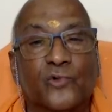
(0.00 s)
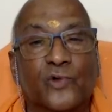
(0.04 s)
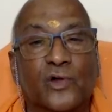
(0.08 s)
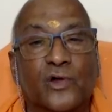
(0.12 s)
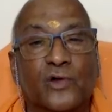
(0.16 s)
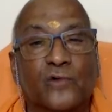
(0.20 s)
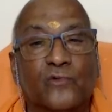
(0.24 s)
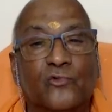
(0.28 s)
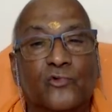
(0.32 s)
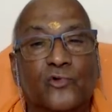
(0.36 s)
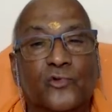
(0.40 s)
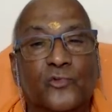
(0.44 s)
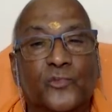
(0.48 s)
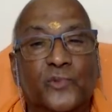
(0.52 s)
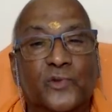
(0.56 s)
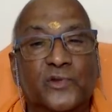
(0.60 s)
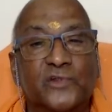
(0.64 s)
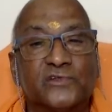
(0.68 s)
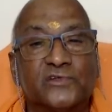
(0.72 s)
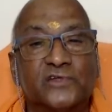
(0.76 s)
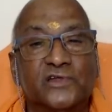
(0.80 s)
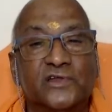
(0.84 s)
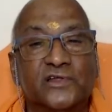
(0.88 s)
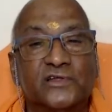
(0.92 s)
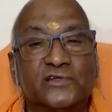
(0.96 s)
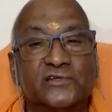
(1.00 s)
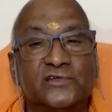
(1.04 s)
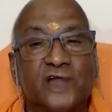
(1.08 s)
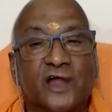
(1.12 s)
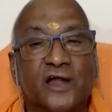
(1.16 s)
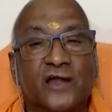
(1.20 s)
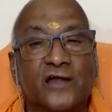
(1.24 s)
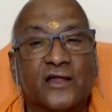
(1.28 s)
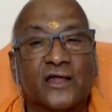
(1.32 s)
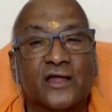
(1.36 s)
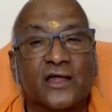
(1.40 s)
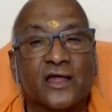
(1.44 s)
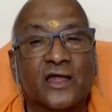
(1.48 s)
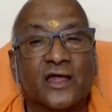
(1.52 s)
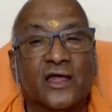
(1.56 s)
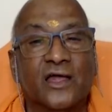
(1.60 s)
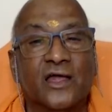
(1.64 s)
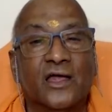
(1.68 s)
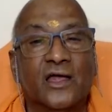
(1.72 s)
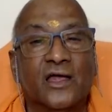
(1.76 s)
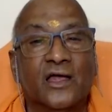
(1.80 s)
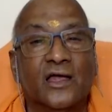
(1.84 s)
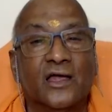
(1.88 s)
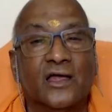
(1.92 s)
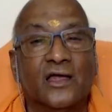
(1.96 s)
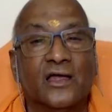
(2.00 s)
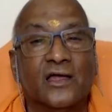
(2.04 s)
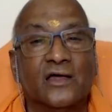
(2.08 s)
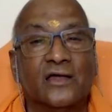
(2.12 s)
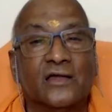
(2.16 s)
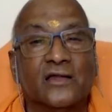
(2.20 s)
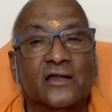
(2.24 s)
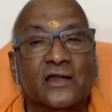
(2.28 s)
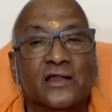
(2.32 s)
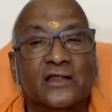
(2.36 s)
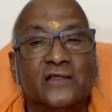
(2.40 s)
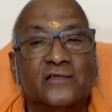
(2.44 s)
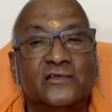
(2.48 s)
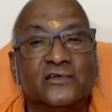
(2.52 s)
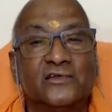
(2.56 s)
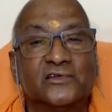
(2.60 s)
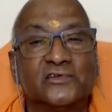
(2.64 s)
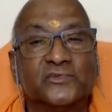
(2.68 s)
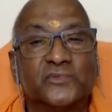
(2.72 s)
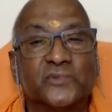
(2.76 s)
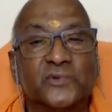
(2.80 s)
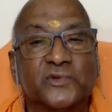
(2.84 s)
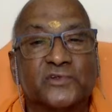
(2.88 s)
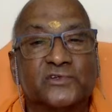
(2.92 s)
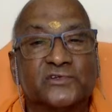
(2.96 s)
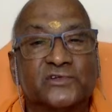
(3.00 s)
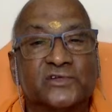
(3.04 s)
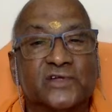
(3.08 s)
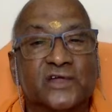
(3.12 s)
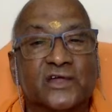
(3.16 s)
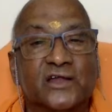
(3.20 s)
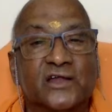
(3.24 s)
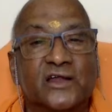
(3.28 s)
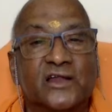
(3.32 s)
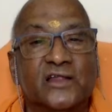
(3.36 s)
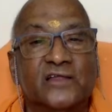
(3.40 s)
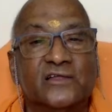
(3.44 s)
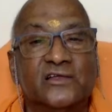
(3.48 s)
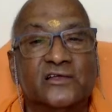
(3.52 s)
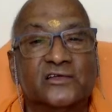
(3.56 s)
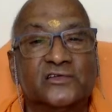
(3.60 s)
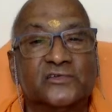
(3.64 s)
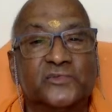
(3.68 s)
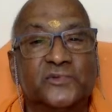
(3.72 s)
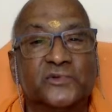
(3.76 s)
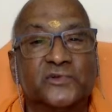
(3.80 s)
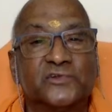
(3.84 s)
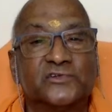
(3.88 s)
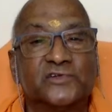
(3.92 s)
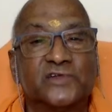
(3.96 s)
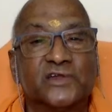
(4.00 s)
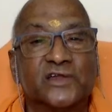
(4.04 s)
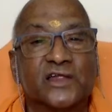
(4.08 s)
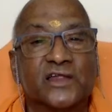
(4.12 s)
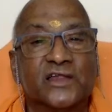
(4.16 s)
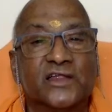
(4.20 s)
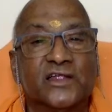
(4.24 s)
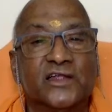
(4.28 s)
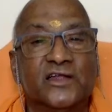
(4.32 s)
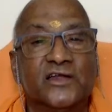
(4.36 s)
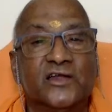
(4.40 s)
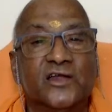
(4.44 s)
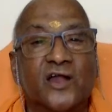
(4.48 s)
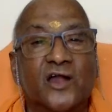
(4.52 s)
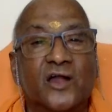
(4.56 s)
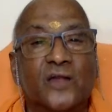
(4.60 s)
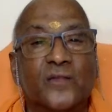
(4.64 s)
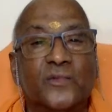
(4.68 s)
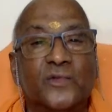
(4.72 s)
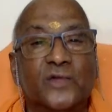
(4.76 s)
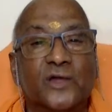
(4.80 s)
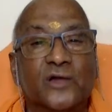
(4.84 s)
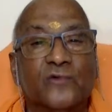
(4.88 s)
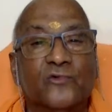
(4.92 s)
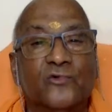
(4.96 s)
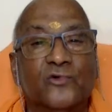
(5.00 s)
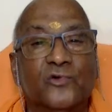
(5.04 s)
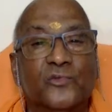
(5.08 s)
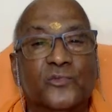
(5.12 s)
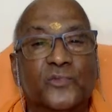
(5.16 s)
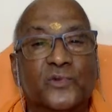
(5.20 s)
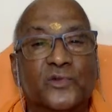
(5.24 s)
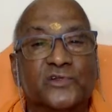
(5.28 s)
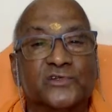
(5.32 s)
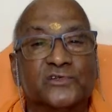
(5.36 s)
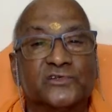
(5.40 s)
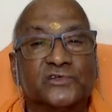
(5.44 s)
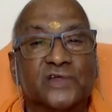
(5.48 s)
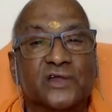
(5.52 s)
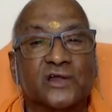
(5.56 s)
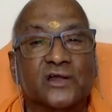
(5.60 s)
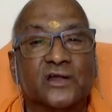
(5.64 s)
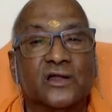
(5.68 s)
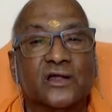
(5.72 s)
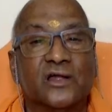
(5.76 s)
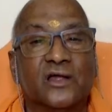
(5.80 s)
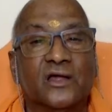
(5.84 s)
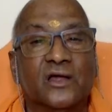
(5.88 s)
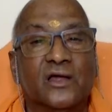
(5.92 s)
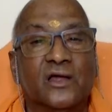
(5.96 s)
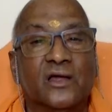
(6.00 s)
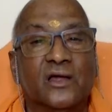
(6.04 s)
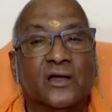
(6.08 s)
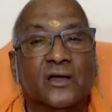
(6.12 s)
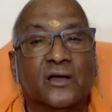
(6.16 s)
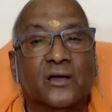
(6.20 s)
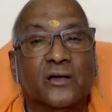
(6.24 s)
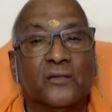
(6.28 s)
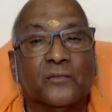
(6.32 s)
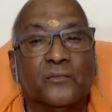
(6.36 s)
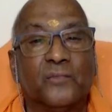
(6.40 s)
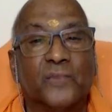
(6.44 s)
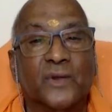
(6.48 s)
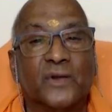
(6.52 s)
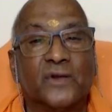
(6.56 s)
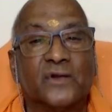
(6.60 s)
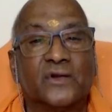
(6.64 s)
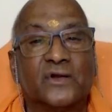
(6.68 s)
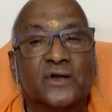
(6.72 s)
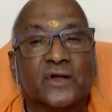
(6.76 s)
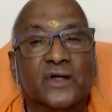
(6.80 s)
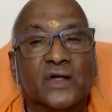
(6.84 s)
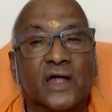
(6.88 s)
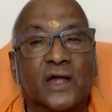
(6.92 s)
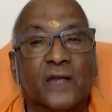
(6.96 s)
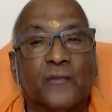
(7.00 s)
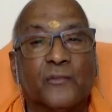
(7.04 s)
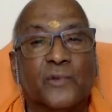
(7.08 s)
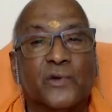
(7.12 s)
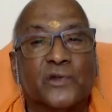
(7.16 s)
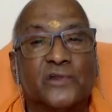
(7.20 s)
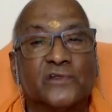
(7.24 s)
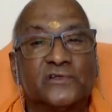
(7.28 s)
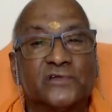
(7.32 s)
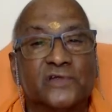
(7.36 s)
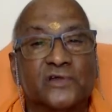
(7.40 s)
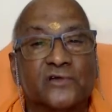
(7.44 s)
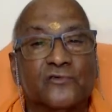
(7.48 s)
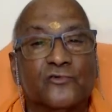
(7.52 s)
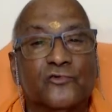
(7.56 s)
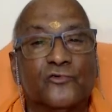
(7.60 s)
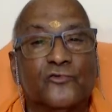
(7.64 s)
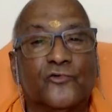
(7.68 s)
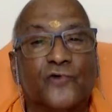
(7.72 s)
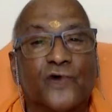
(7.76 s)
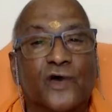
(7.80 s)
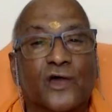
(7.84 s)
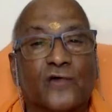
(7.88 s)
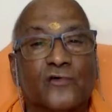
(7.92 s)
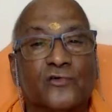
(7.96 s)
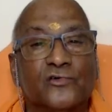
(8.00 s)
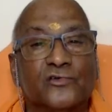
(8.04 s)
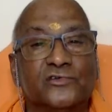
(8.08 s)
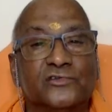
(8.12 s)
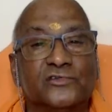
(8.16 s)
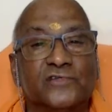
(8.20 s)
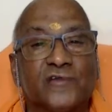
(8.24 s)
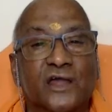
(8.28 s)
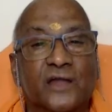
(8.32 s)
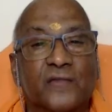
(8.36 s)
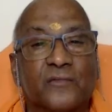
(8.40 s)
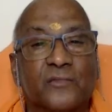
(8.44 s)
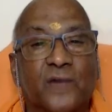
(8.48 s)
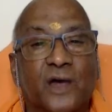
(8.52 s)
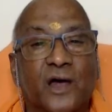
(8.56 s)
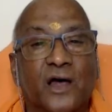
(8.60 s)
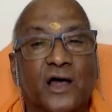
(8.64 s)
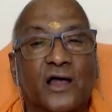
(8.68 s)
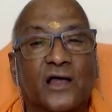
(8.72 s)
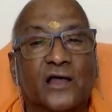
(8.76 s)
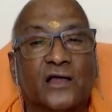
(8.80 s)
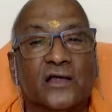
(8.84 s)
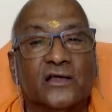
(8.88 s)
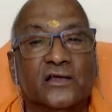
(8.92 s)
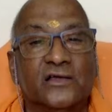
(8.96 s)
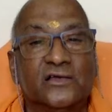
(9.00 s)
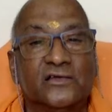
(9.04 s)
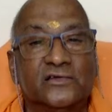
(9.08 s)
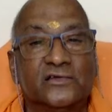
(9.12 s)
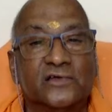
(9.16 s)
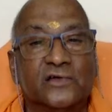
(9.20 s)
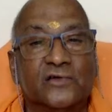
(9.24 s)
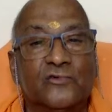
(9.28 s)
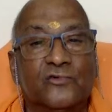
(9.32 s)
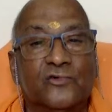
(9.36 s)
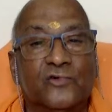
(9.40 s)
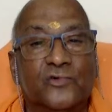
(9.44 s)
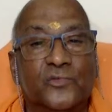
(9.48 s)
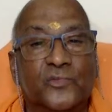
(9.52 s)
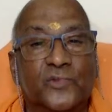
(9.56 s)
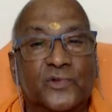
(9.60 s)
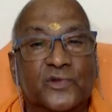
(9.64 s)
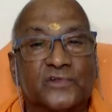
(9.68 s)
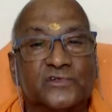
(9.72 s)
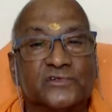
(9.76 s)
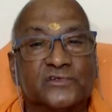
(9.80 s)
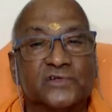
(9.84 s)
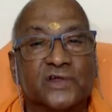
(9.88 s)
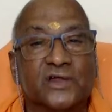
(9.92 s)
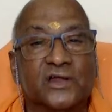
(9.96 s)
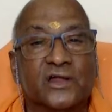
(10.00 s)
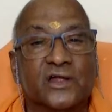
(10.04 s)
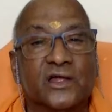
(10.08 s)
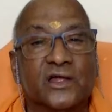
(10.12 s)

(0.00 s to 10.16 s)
A good person is not a religious person. A religious person need not be a good person. But a person who follows dharma is a good person.